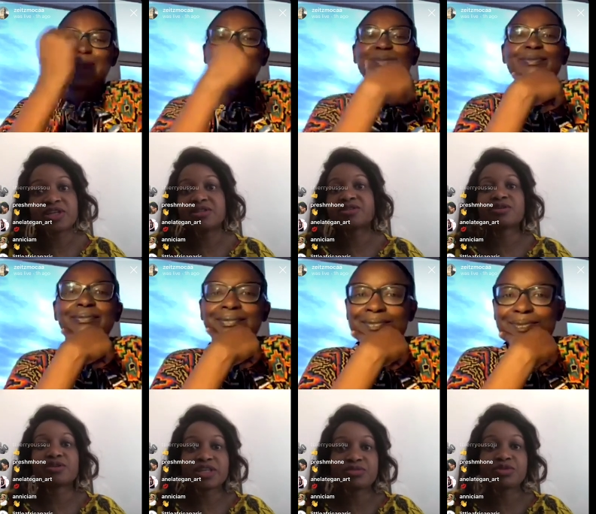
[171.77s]
Speaker 1: or
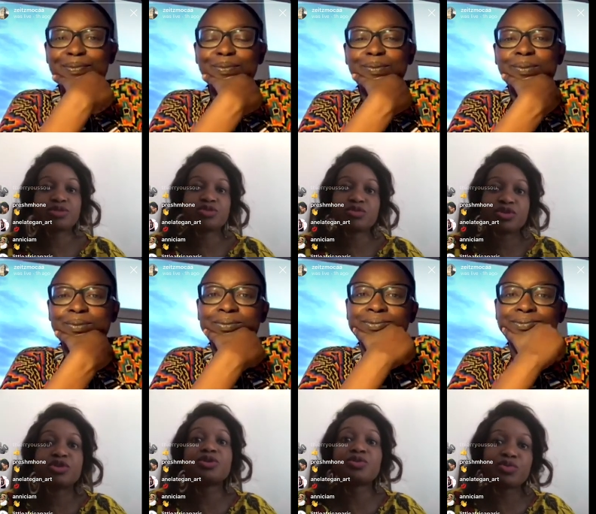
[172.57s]
even do a
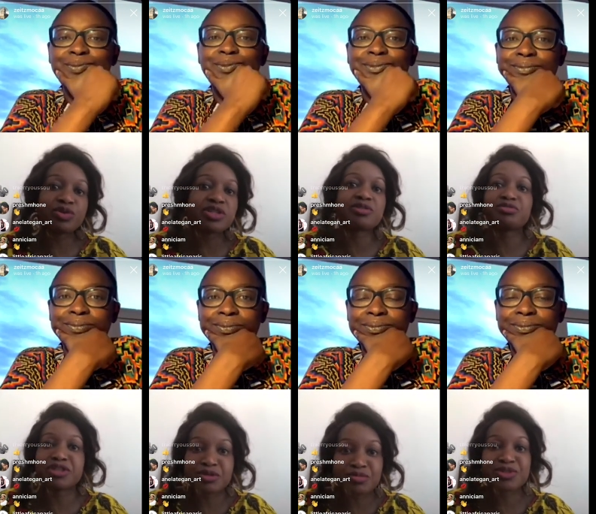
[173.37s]
Nollywood
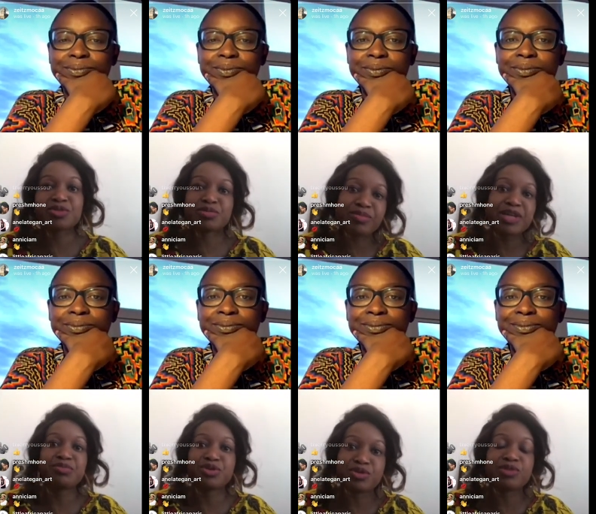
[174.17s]
film. So it might be a
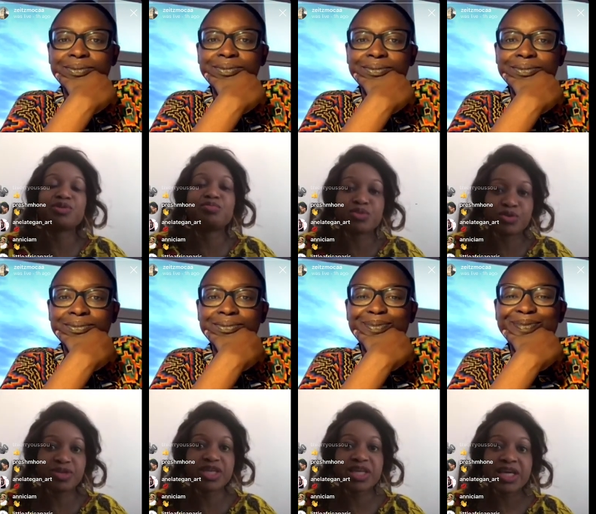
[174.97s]
Nollywood movie,
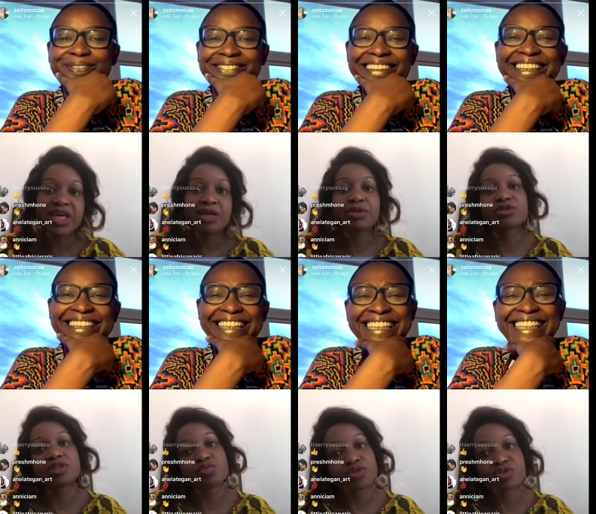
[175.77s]
because it
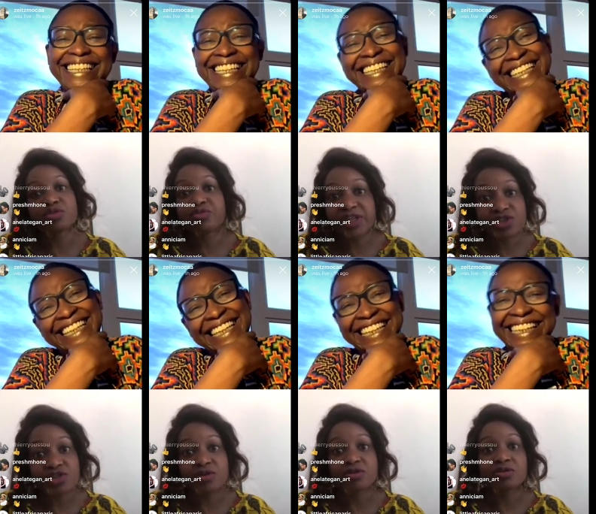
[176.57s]
was an
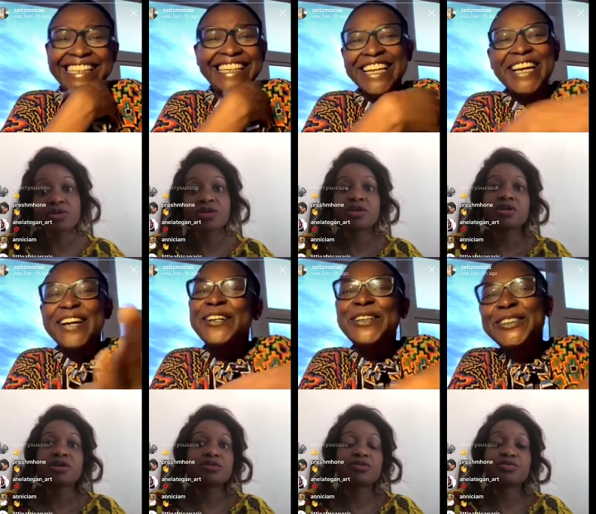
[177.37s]
adventure,
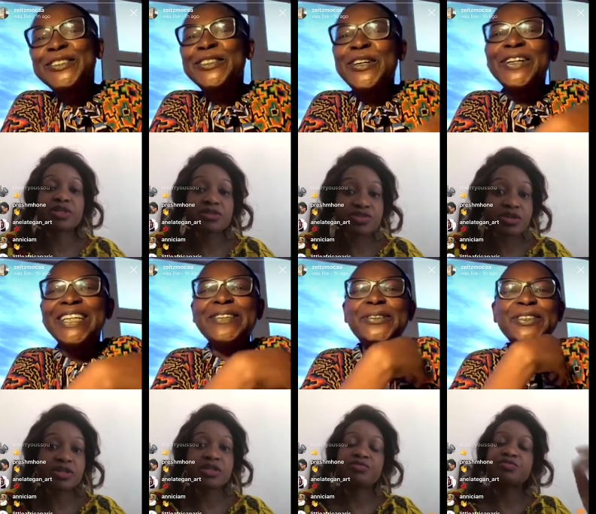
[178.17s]
Speaker 2: a real journey
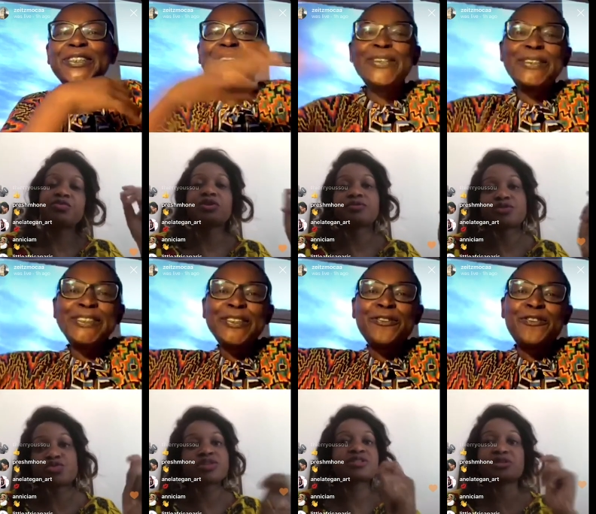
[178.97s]
full of
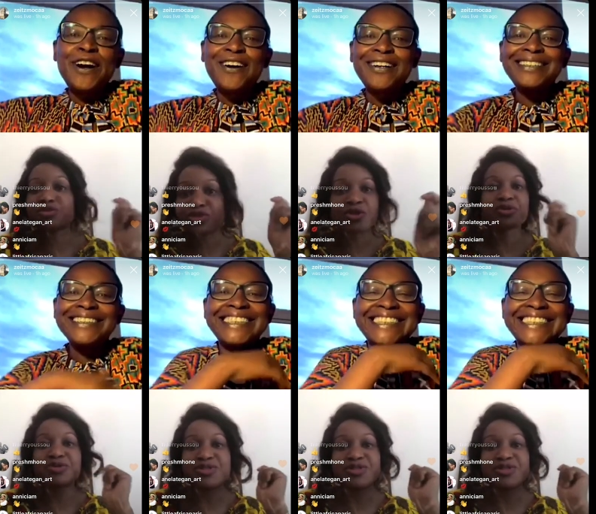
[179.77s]
twists and turns.